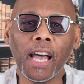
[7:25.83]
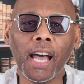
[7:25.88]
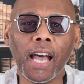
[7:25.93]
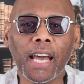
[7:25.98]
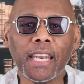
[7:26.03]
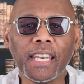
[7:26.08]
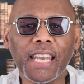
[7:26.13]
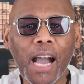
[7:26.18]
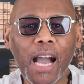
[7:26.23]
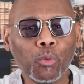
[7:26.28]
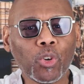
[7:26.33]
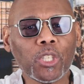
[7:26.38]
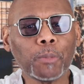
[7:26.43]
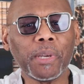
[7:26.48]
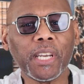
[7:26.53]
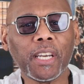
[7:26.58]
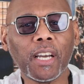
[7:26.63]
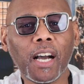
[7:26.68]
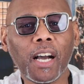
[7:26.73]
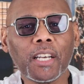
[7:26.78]
And that was
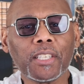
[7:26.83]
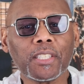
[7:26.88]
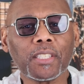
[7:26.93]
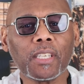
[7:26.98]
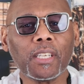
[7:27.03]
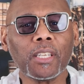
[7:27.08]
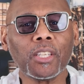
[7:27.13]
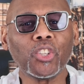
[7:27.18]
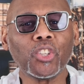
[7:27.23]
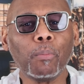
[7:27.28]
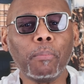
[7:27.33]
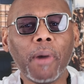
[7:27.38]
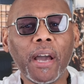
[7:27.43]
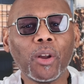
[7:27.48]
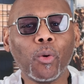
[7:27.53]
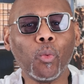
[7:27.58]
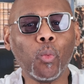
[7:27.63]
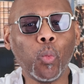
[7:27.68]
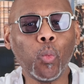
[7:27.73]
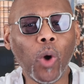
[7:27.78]
because no matter
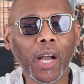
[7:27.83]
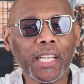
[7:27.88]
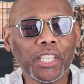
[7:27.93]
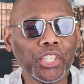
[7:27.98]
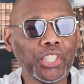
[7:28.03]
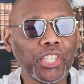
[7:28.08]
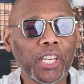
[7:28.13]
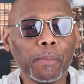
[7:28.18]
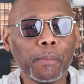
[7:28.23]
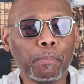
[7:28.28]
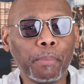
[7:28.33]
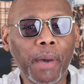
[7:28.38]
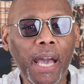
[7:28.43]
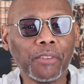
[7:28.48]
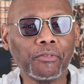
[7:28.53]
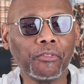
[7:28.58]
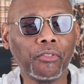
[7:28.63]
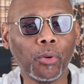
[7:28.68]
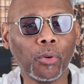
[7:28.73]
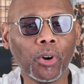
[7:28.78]
what she bet
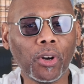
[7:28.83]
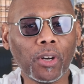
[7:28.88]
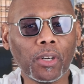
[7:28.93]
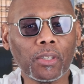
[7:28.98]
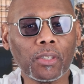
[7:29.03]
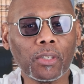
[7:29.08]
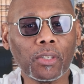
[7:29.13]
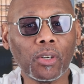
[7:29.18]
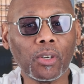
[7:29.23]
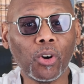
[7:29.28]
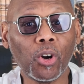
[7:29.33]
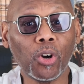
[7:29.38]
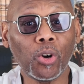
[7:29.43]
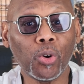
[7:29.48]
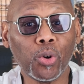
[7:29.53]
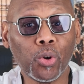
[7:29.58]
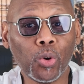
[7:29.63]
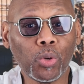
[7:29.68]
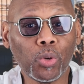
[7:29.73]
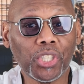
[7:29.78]
for or
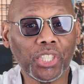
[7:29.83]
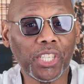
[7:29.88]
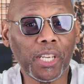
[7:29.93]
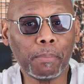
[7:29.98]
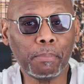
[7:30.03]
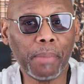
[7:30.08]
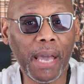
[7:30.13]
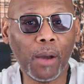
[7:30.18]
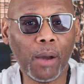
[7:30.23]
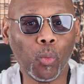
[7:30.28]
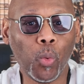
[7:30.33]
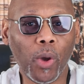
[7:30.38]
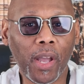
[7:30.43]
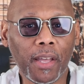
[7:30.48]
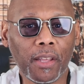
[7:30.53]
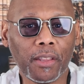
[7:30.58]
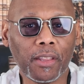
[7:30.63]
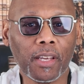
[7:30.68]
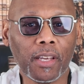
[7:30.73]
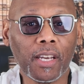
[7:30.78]
who she bet
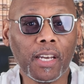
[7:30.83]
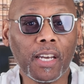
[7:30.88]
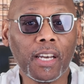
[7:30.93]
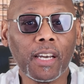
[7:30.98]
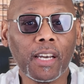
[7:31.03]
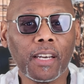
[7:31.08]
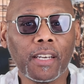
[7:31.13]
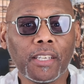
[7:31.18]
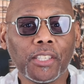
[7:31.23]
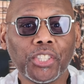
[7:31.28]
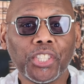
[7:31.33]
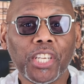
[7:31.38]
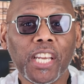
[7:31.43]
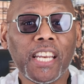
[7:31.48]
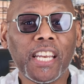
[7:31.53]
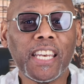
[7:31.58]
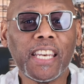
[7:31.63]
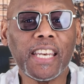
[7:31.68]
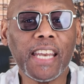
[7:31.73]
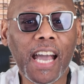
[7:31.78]
with, she
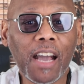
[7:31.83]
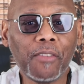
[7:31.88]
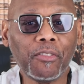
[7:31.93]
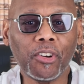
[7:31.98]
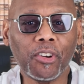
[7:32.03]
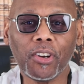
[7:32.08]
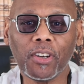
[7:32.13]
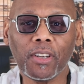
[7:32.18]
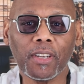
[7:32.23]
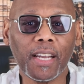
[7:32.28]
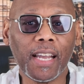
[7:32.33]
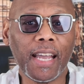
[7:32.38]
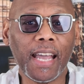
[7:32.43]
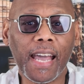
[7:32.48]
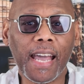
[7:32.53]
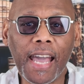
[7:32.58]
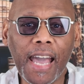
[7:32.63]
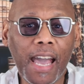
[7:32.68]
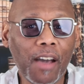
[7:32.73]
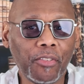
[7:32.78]
never,
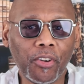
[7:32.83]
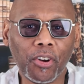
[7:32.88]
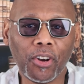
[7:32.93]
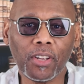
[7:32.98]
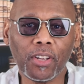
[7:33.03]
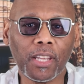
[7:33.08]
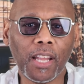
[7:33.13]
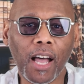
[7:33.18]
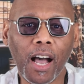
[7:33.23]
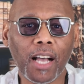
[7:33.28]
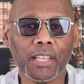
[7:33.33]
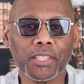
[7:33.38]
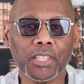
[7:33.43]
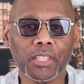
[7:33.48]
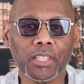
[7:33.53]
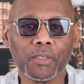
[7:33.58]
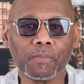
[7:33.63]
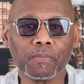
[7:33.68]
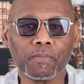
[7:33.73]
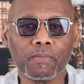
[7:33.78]
ever
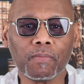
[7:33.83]
lost.